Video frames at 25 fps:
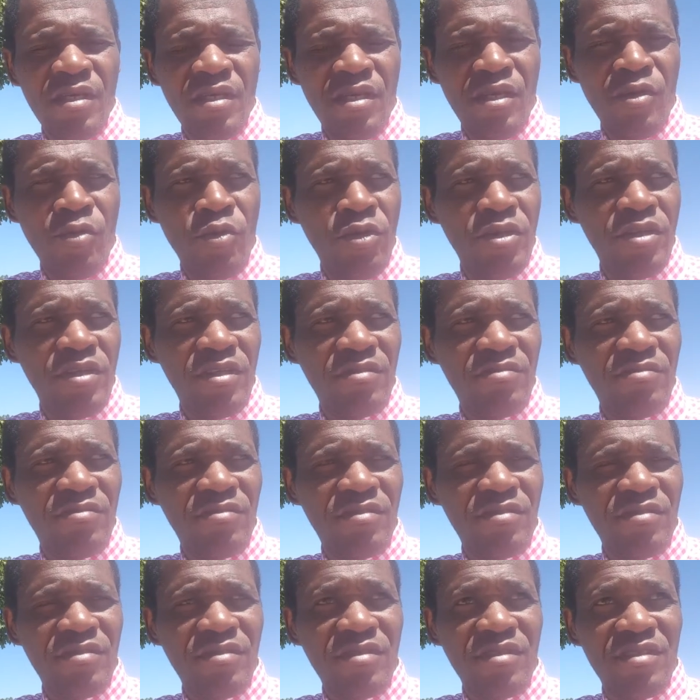I want to
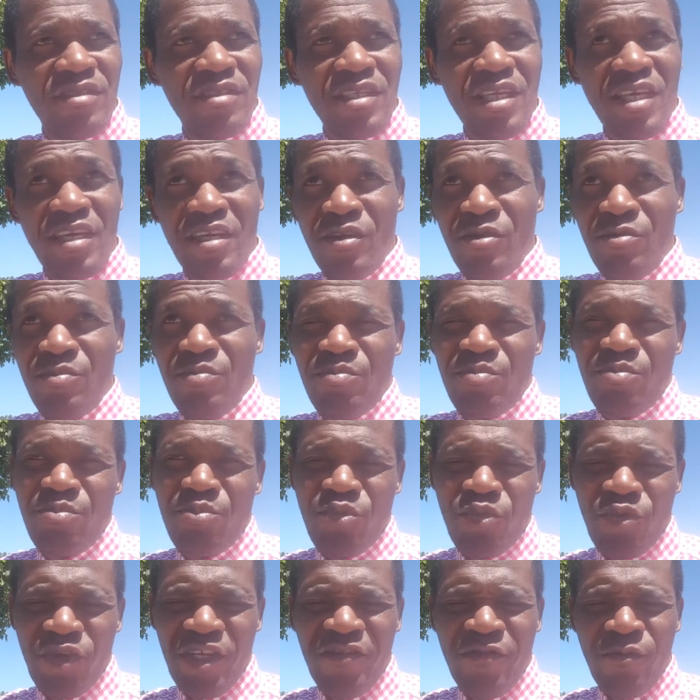take a
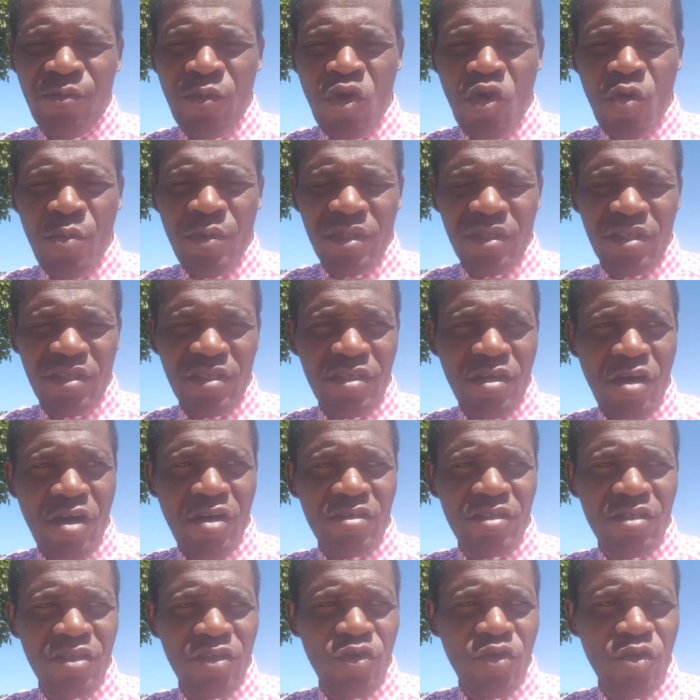brief moment to
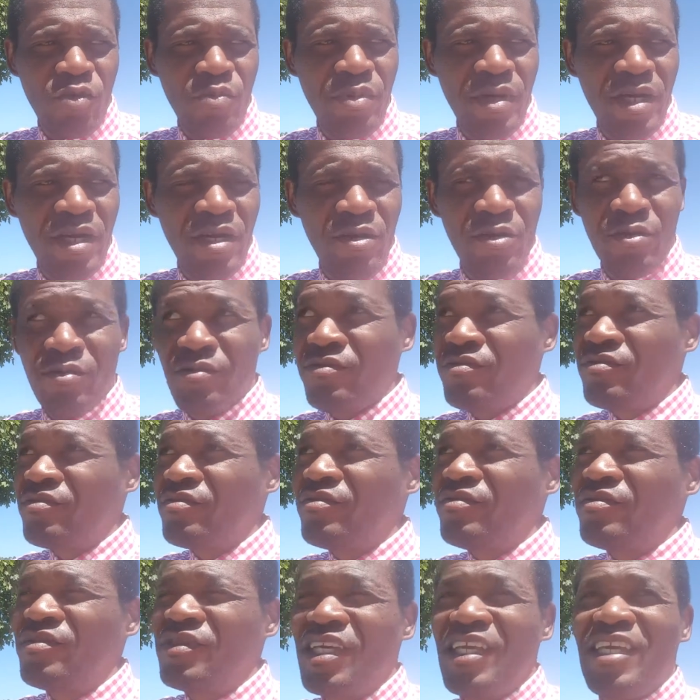talk to you about
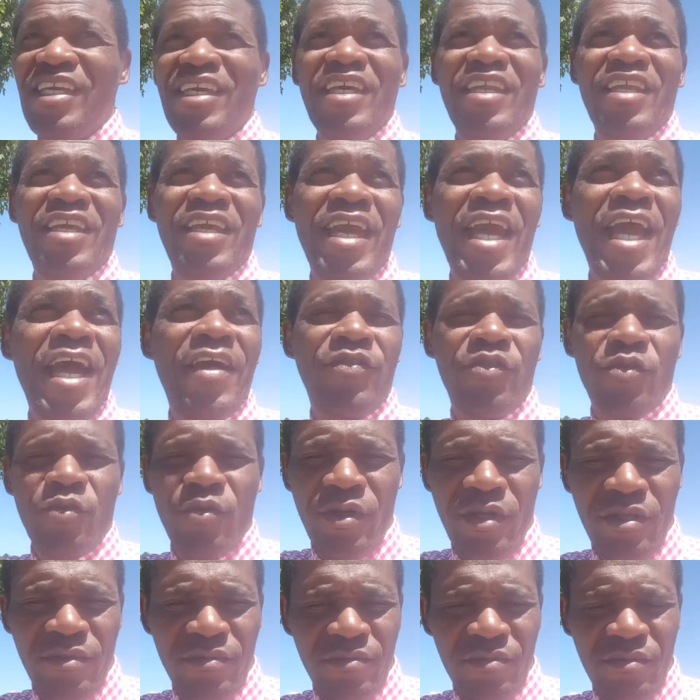getting after
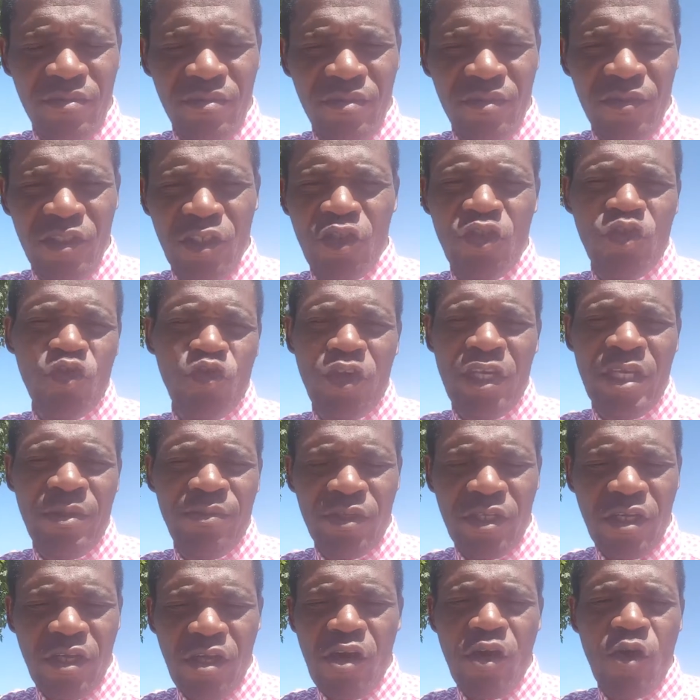it, the
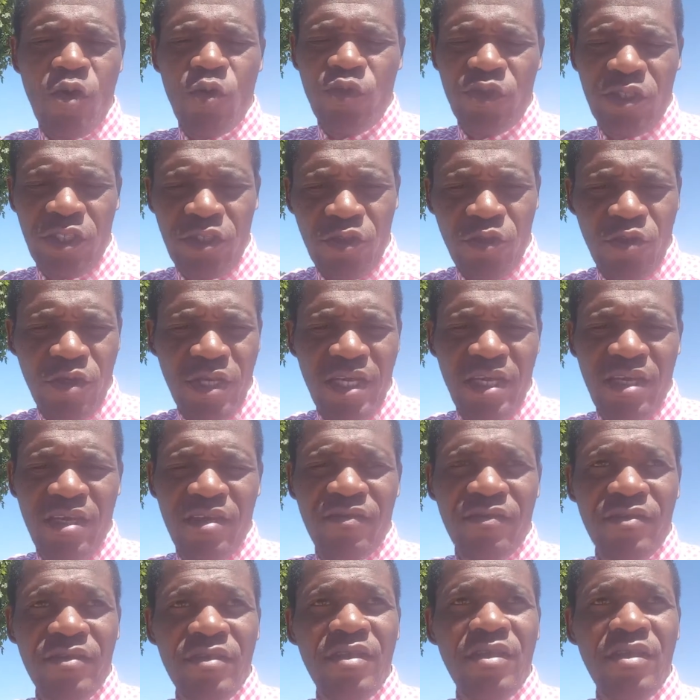dreams and goals that you have.